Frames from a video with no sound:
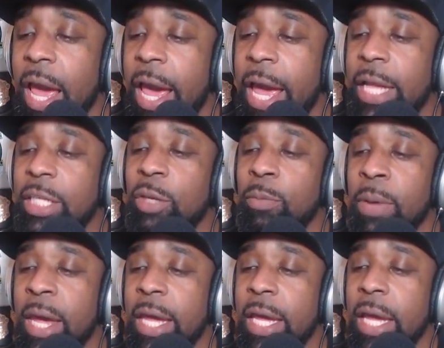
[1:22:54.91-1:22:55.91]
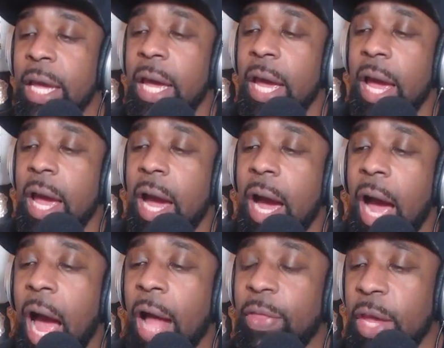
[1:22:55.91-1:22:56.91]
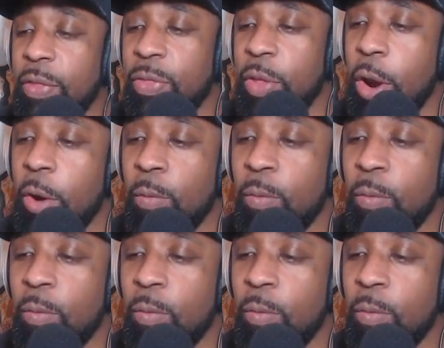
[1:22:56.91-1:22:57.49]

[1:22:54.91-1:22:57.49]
And to me, I think they're.